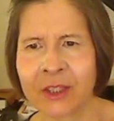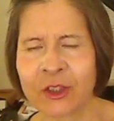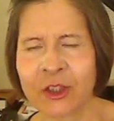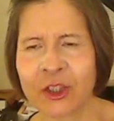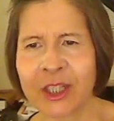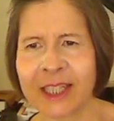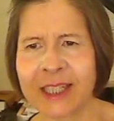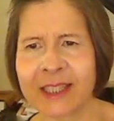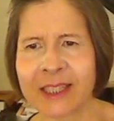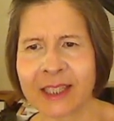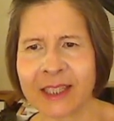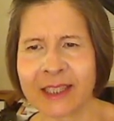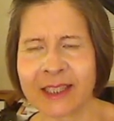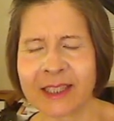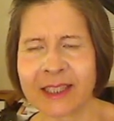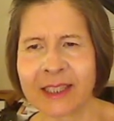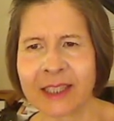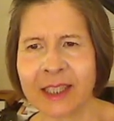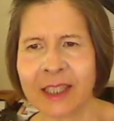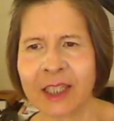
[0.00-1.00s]

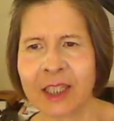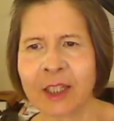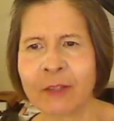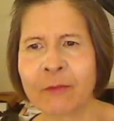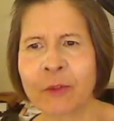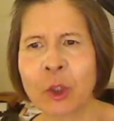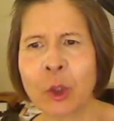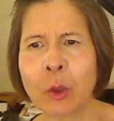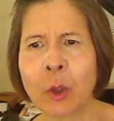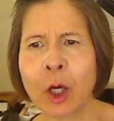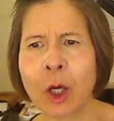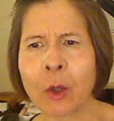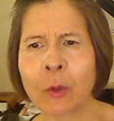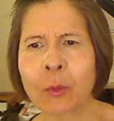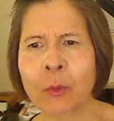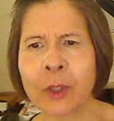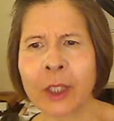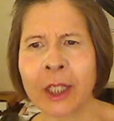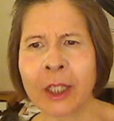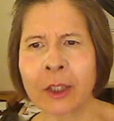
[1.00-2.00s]
Jesus, if you
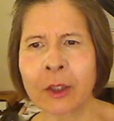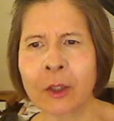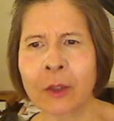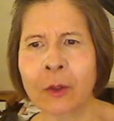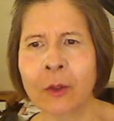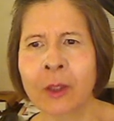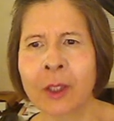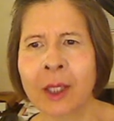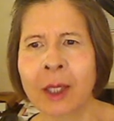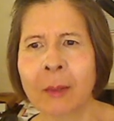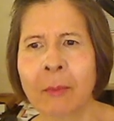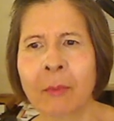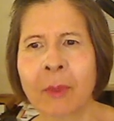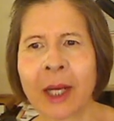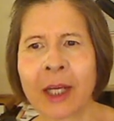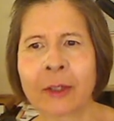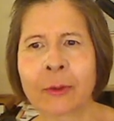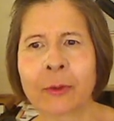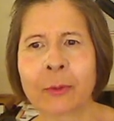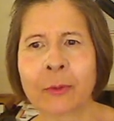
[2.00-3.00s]
are real,
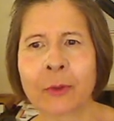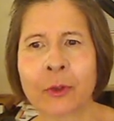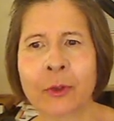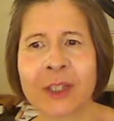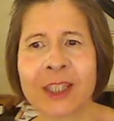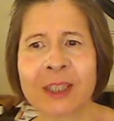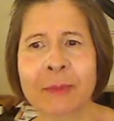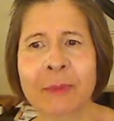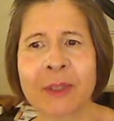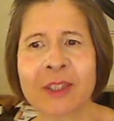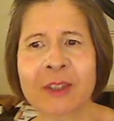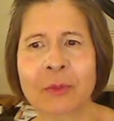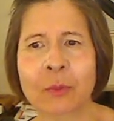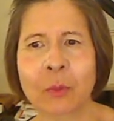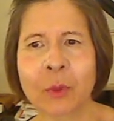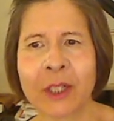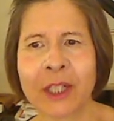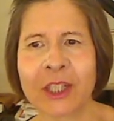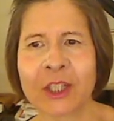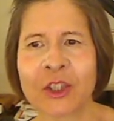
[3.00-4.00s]
my Christmas
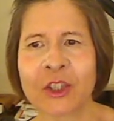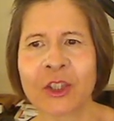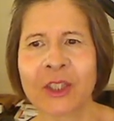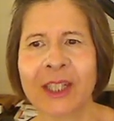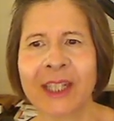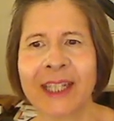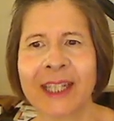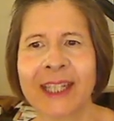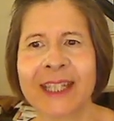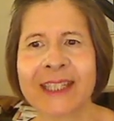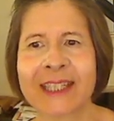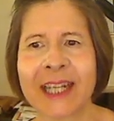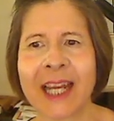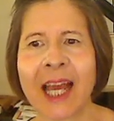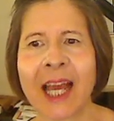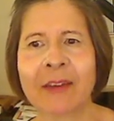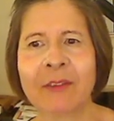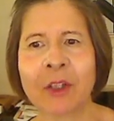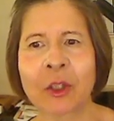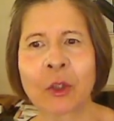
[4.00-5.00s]
wish is to
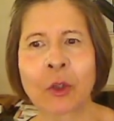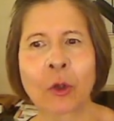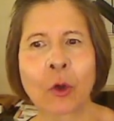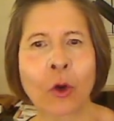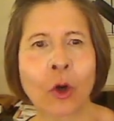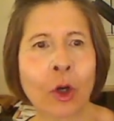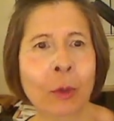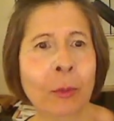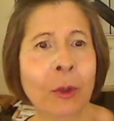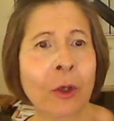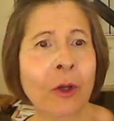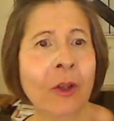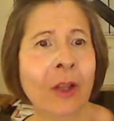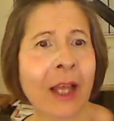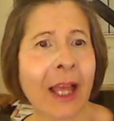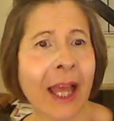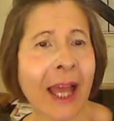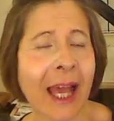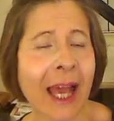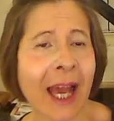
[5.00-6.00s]
have a
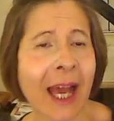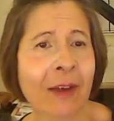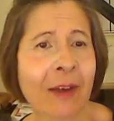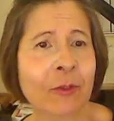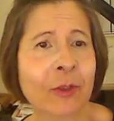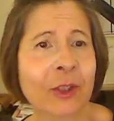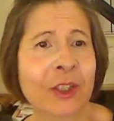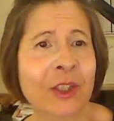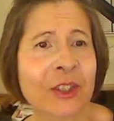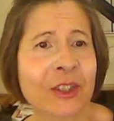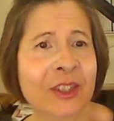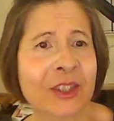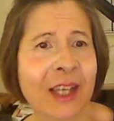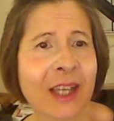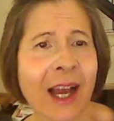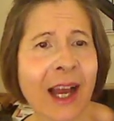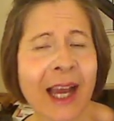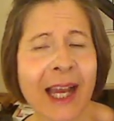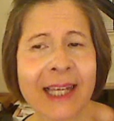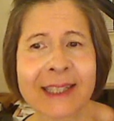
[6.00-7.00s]
normal, average
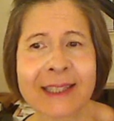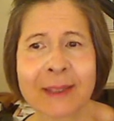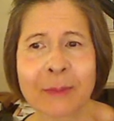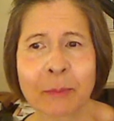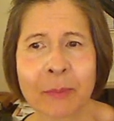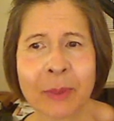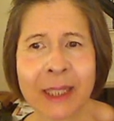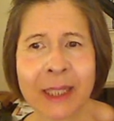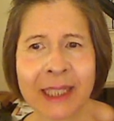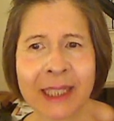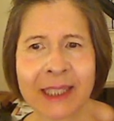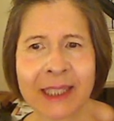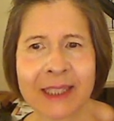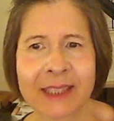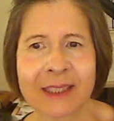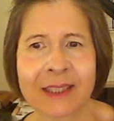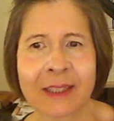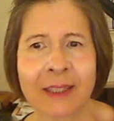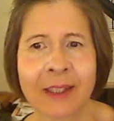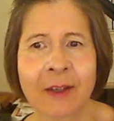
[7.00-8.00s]
size
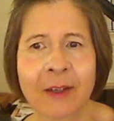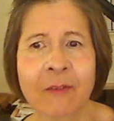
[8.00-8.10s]
penis.